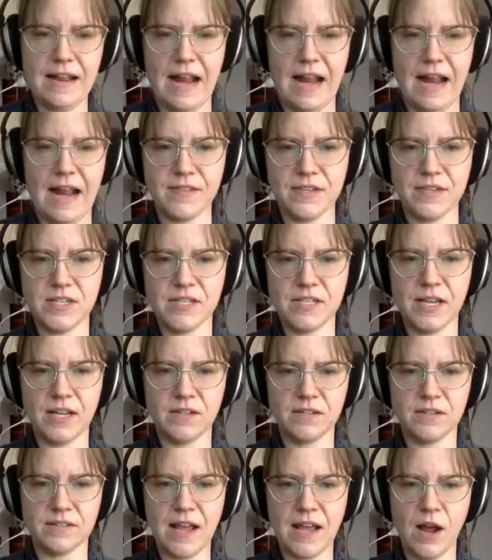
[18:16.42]
And the
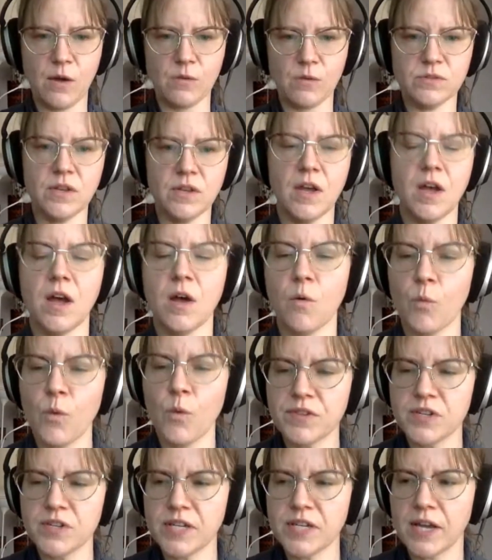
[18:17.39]
TH sounds.
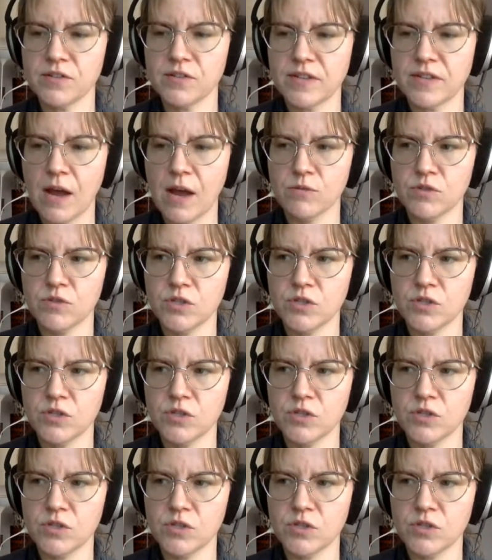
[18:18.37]
With the TH sounds,